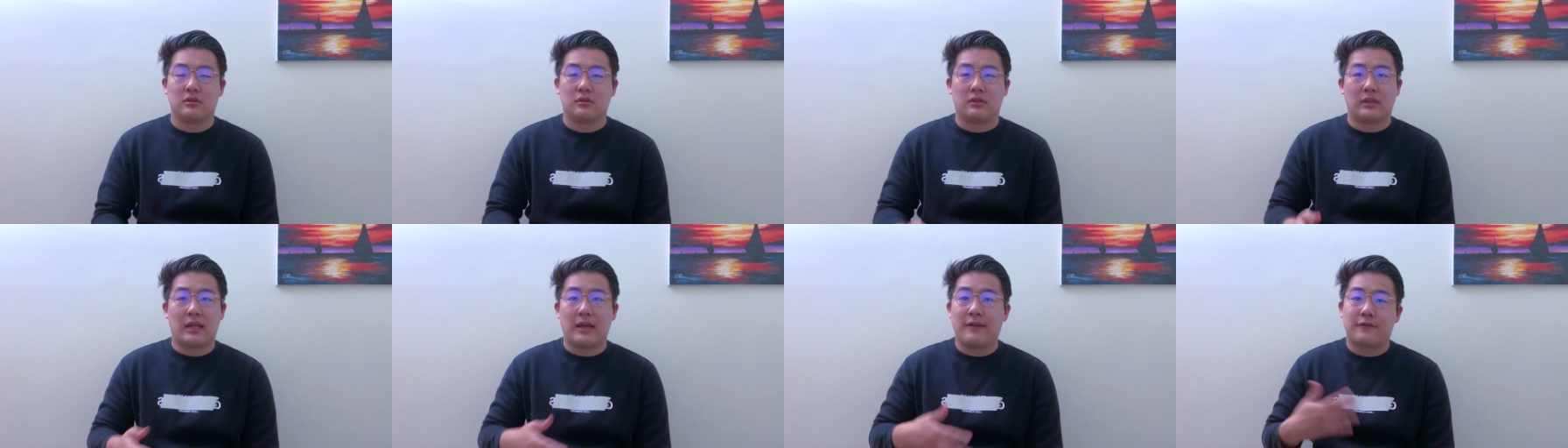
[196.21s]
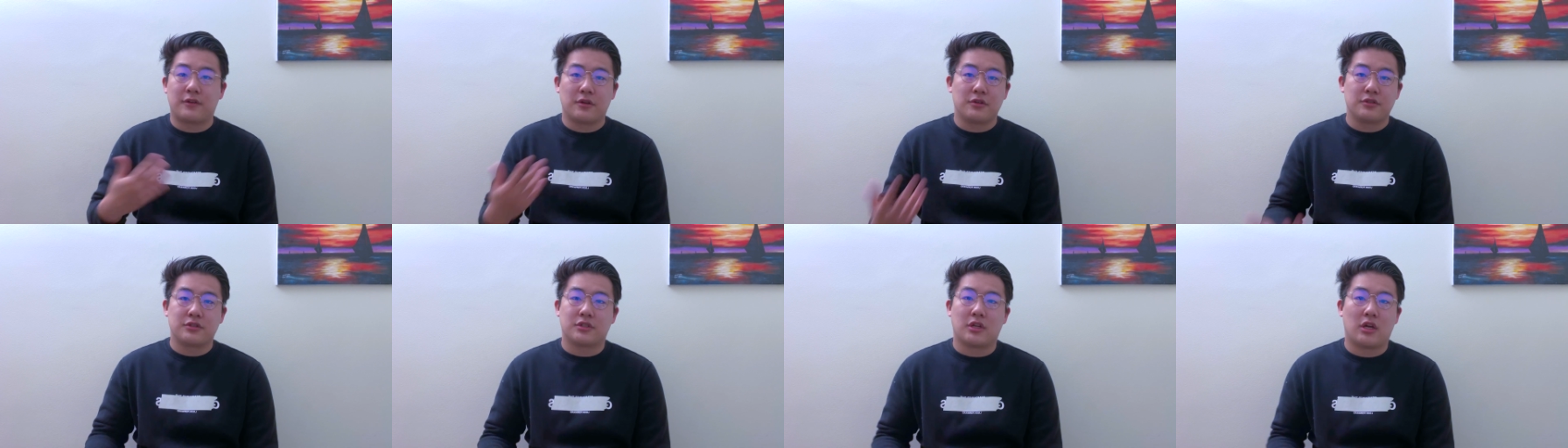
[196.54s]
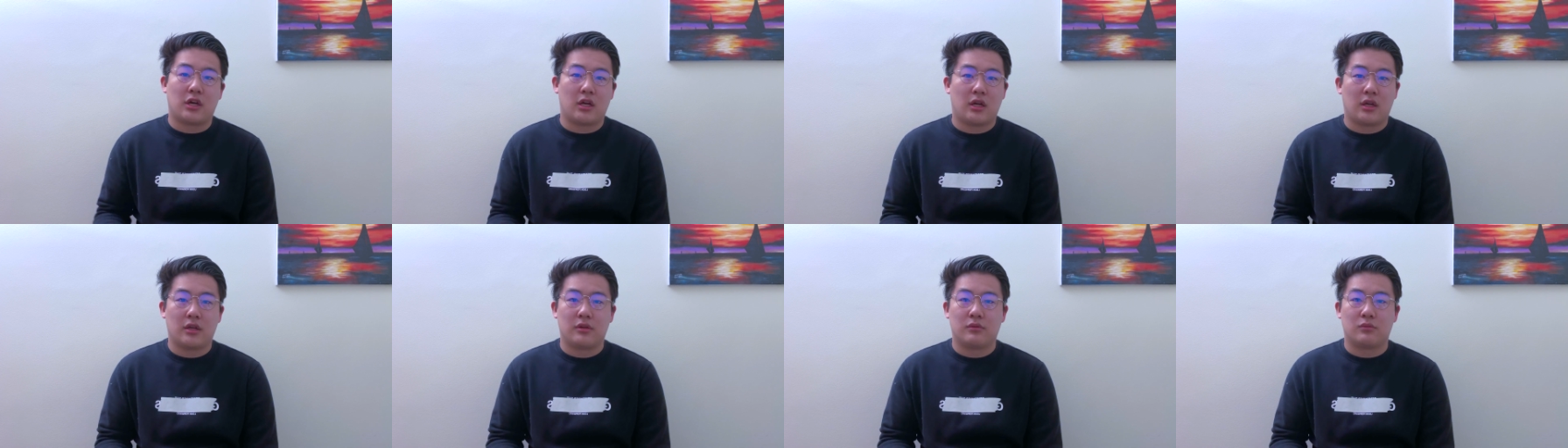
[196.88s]
life goes
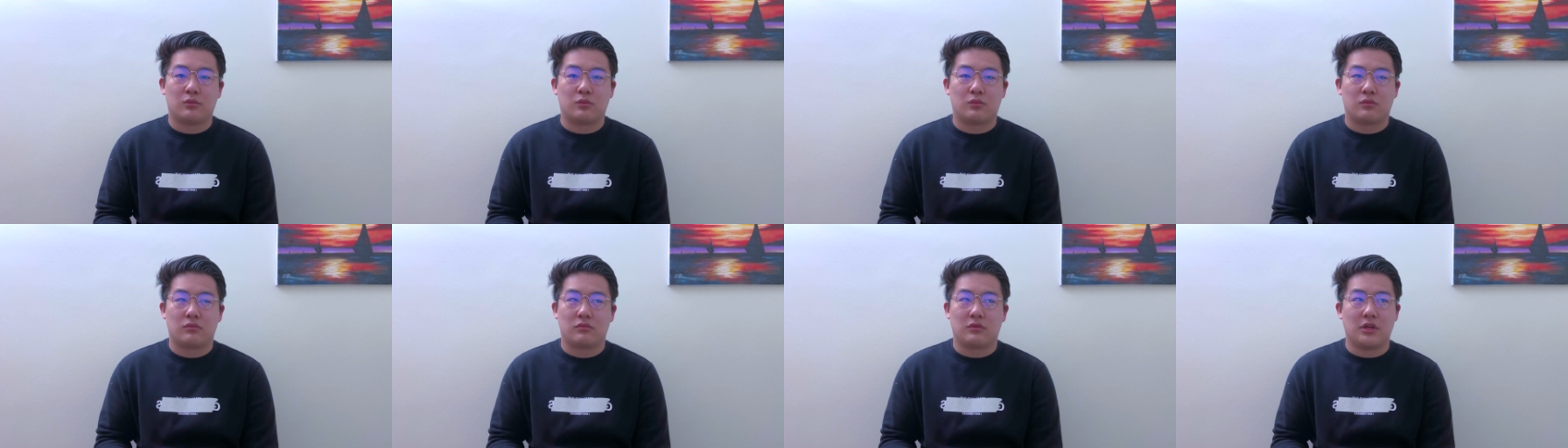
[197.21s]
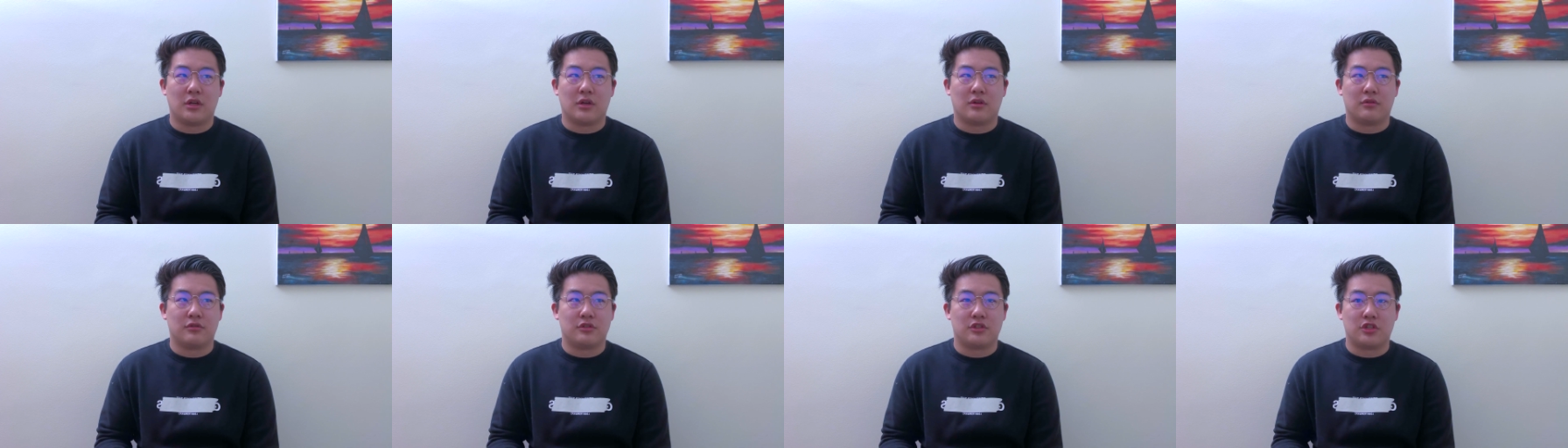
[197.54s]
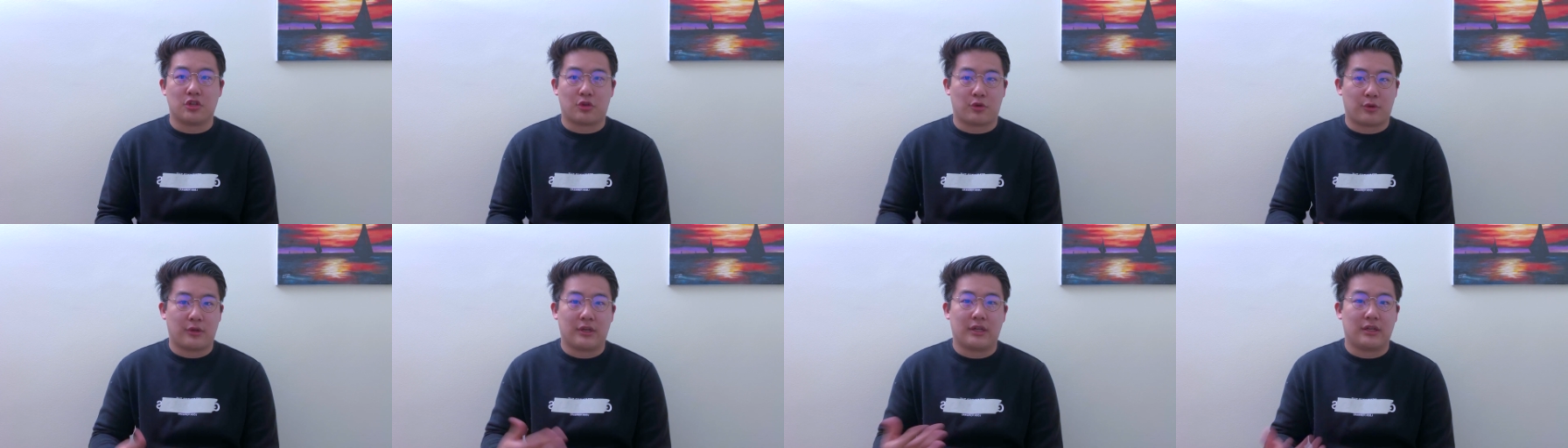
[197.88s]
on, you know,
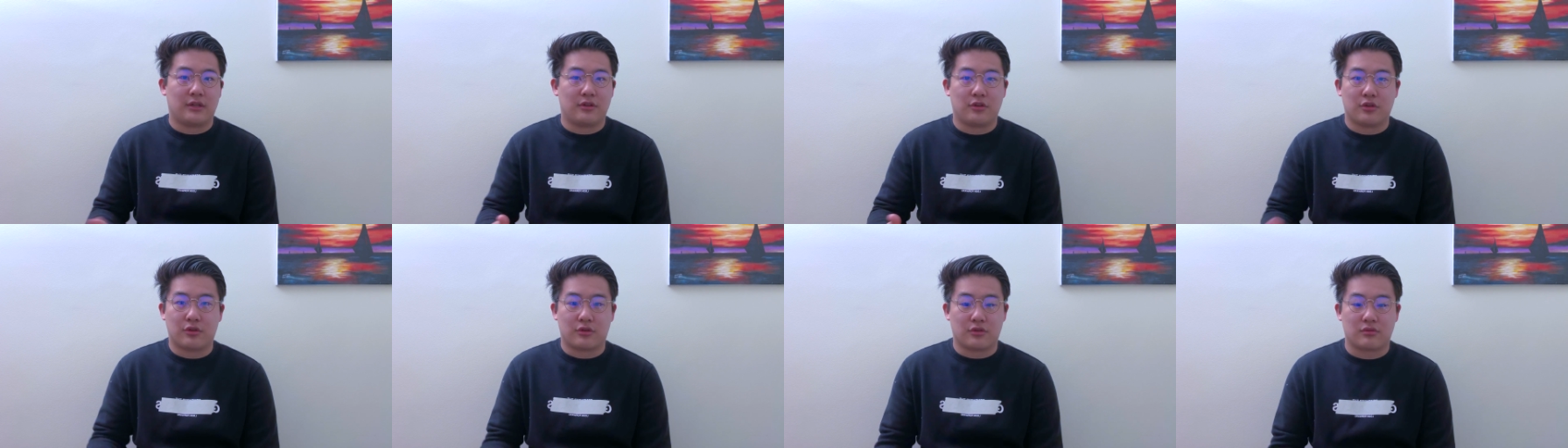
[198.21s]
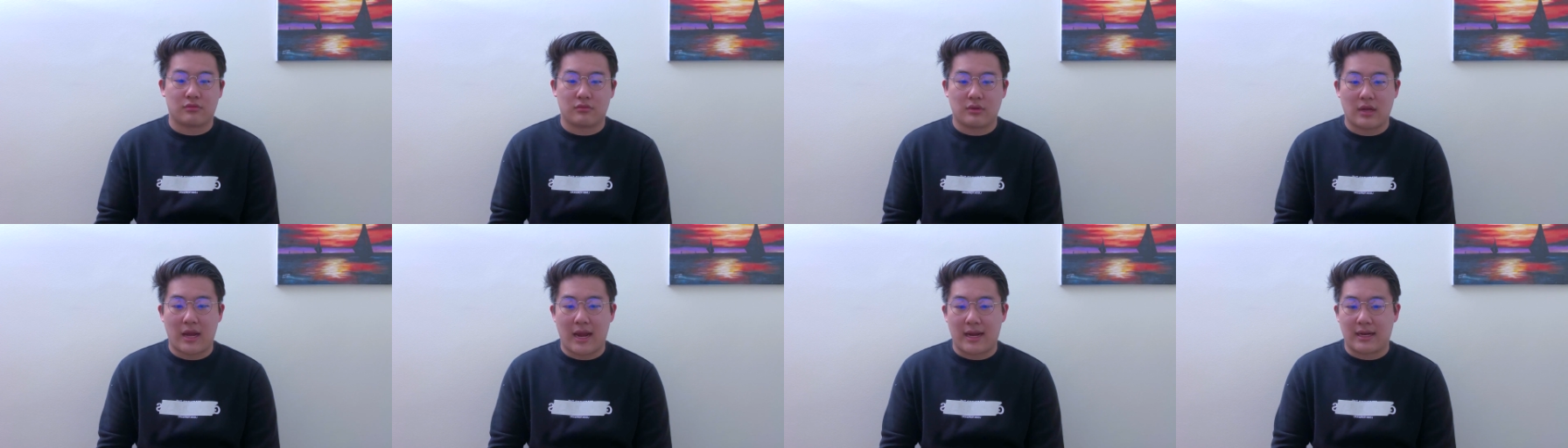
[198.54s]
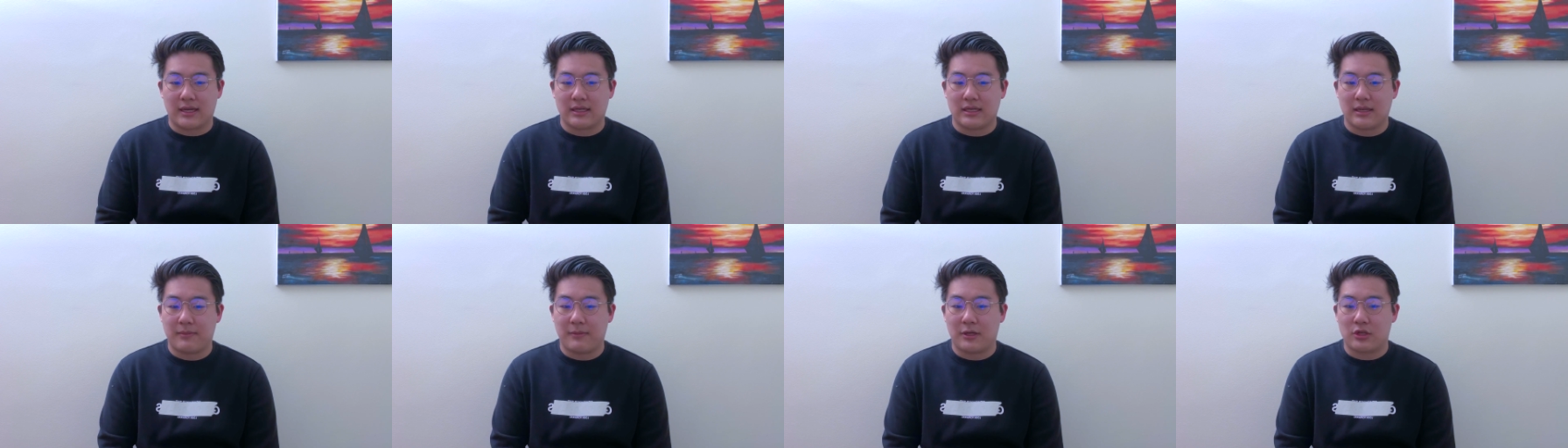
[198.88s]
during your
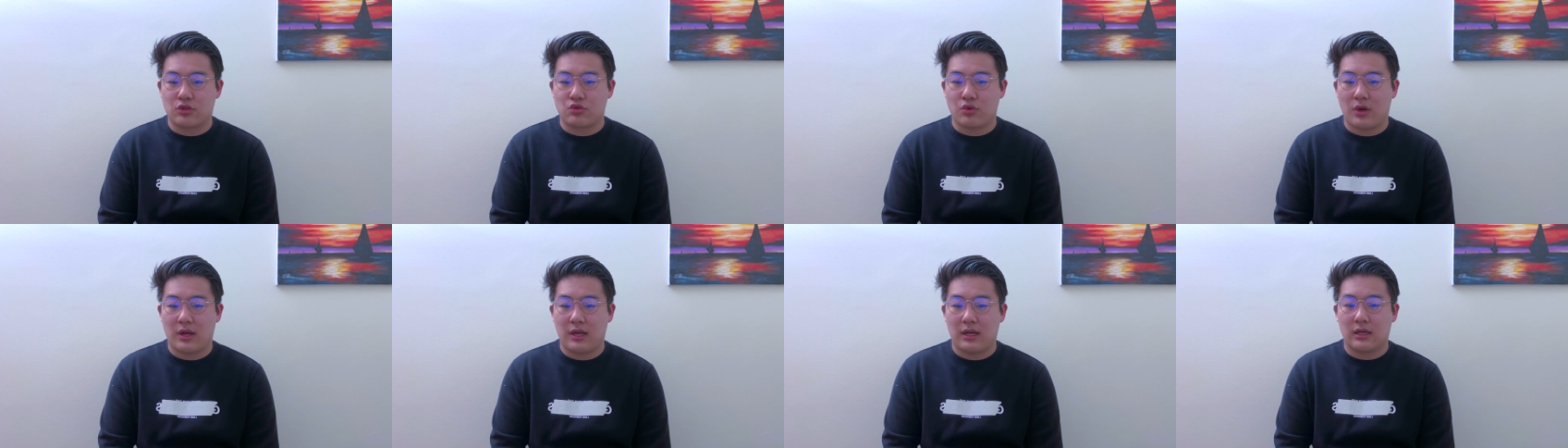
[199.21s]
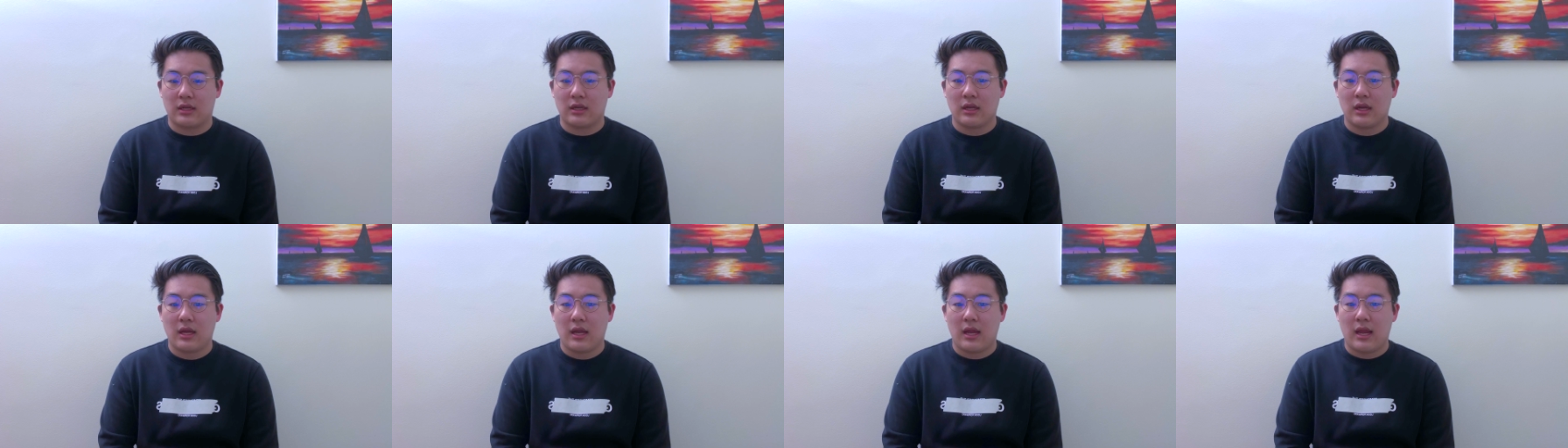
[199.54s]
academic training